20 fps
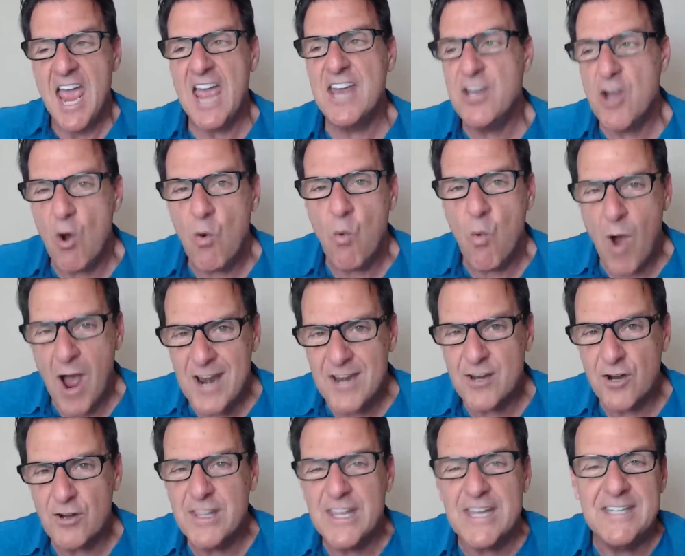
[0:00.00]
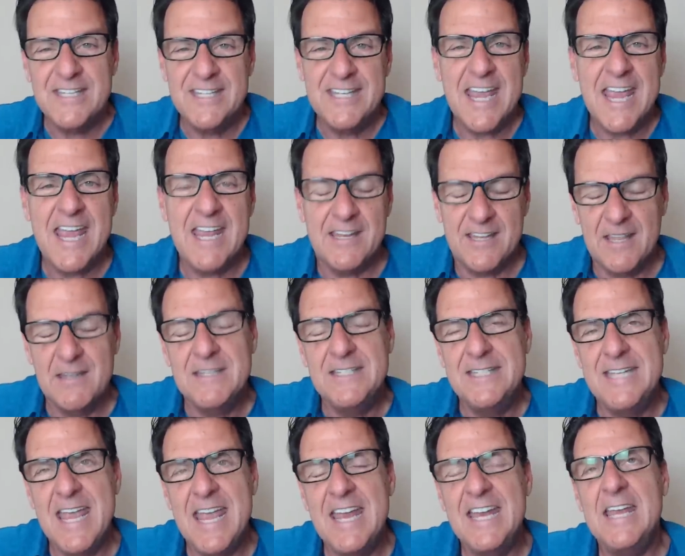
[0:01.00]
And no wonder the date the
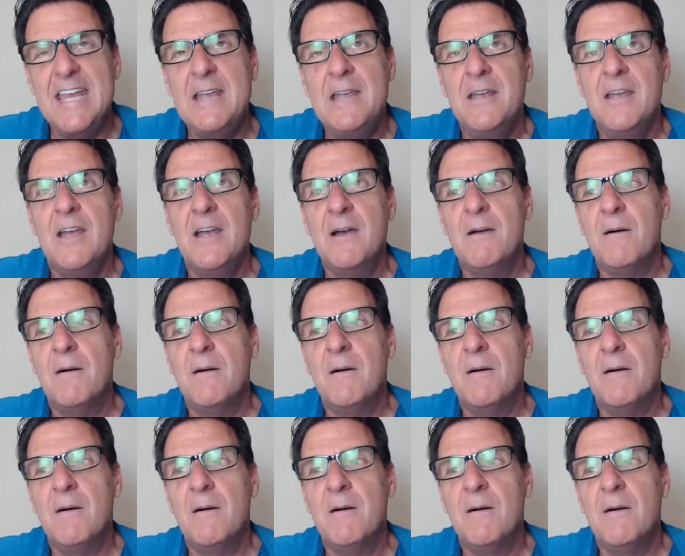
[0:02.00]
dating